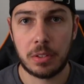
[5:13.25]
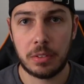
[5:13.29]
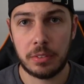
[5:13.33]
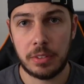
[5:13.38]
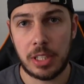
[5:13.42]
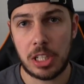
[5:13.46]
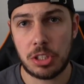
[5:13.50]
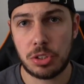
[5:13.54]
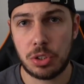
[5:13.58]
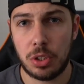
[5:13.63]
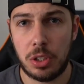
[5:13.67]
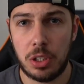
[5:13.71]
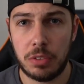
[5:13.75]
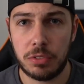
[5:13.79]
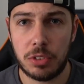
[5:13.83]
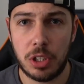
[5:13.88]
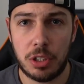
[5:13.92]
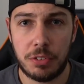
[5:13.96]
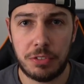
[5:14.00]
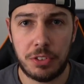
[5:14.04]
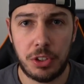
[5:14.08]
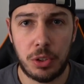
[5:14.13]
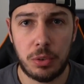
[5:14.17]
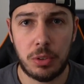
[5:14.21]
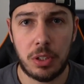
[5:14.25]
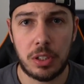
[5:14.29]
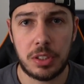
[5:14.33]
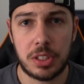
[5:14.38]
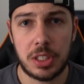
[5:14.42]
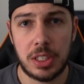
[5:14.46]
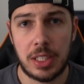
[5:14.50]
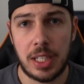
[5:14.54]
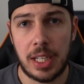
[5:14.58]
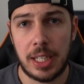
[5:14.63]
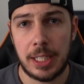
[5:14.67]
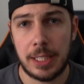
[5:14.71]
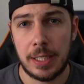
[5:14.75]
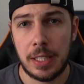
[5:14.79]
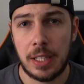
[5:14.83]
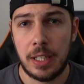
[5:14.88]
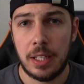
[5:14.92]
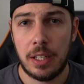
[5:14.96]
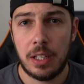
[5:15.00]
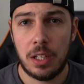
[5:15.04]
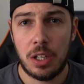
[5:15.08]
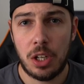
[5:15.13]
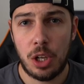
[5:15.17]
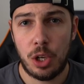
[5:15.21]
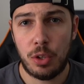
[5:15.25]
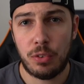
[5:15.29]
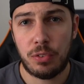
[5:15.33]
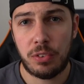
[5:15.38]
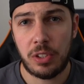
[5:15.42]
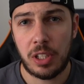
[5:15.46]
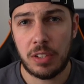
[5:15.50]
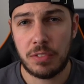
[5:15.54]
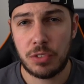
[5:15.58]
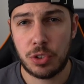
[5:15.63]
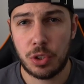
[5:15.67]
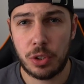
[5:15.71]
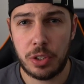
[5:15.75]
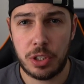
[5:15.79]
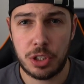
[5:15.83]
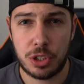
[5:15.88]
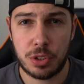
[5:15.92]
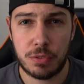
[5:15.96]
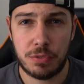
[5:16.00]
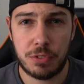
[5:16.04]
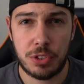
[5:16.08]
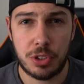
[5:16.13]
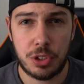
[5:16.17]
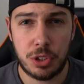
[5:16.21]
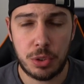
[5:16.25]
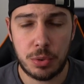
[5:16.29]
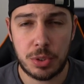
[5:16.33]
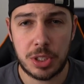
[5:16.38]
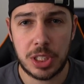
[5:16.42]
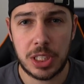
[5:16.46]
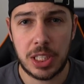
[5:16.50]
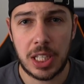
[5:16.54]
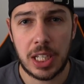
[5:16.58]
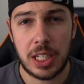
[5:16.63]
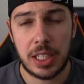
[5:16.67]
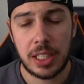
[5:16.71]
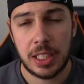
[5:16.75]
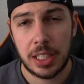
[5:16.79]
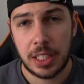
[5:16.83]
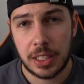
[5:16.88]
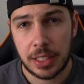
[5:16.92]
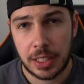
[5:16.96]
That's all I've got for you lot today. Hopefully I've taught you something new today